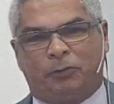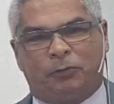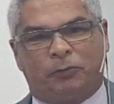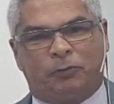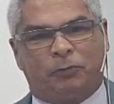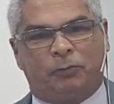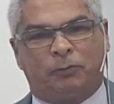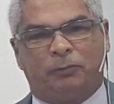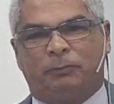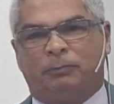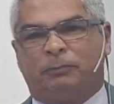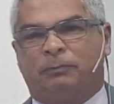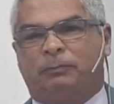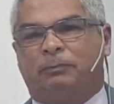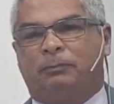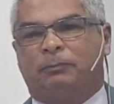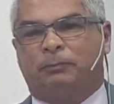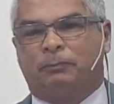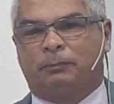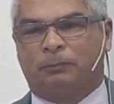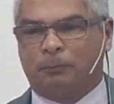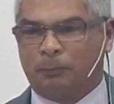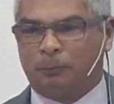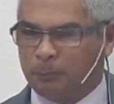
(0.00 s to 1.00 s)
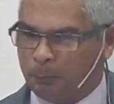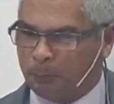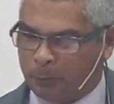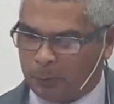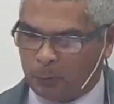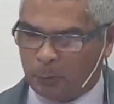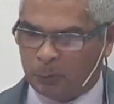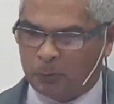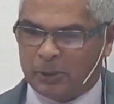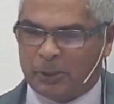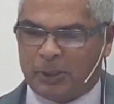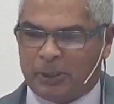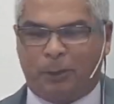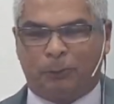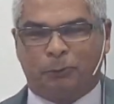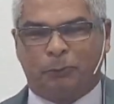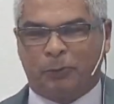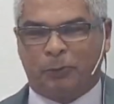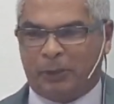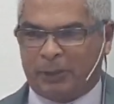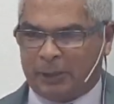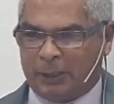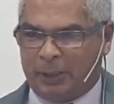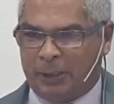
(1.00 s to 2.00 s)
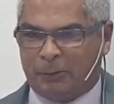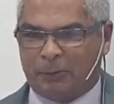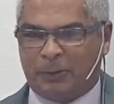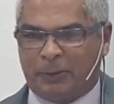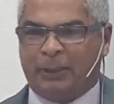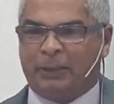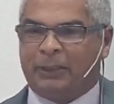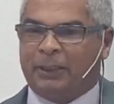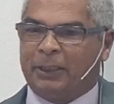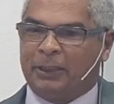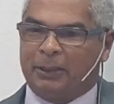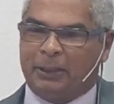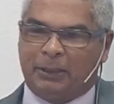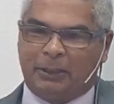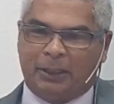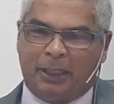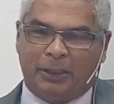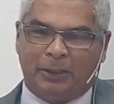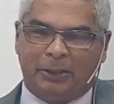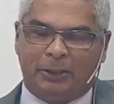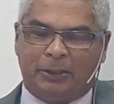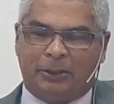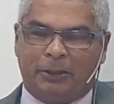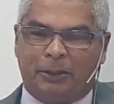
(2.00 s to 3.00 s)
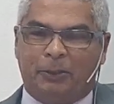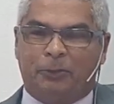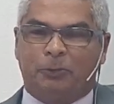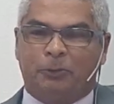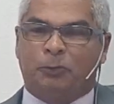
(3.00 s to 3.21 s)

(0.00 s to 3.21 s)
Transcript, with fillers: Either to the presence of God, heaven of heavens,